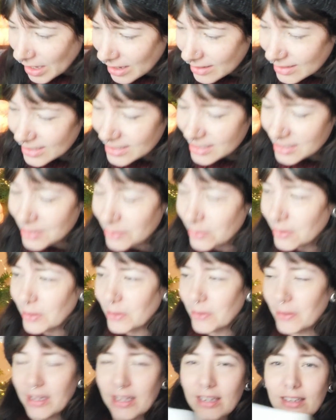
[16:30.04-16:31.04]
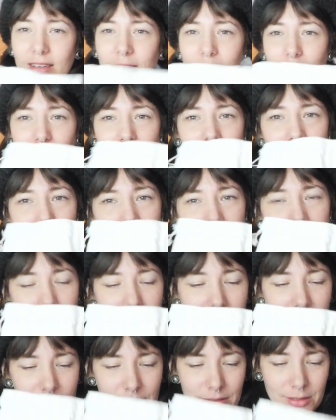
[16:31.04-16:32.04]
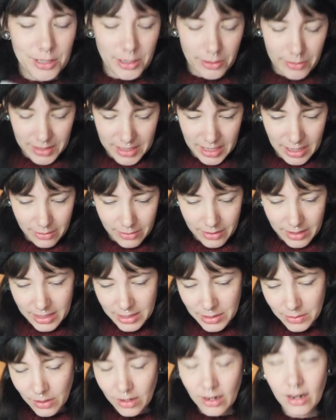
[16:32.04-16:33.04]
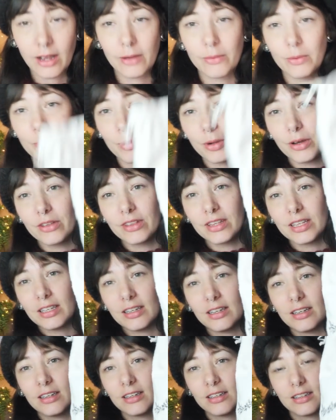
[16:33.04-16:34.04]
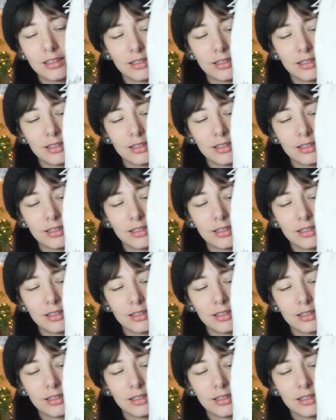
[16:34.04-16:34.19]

Let's do a quick bit of show and tell with this one. I will put the